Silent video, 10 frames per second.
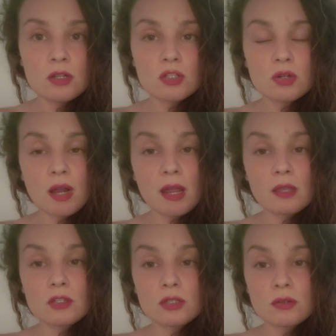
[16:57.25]

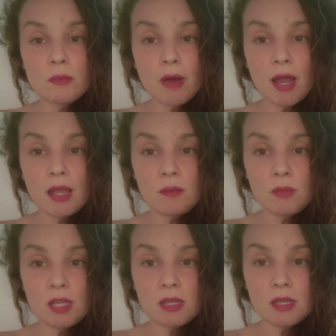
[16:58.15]
trying to buy
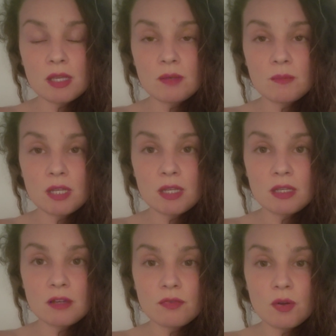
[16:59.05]
me in many
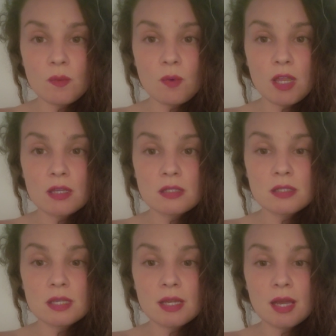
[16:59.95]
different
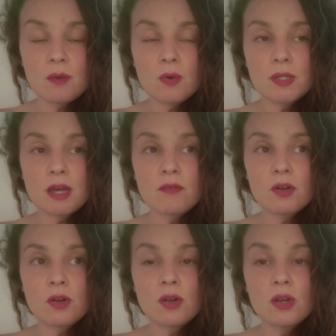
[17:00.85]
ways, and I will
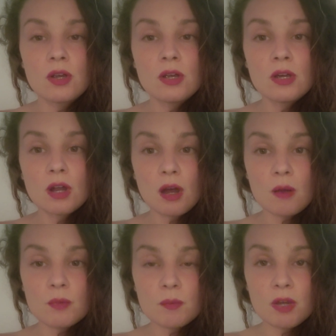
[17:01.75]
never
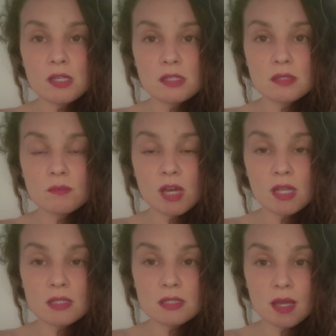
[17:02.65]
compromise my
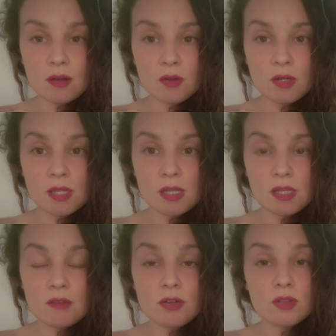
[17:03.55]
integrity,
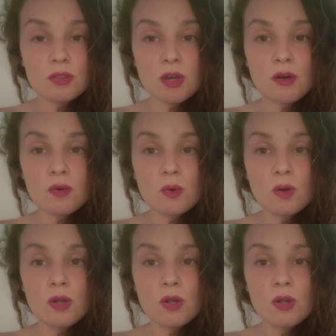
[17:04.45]
even though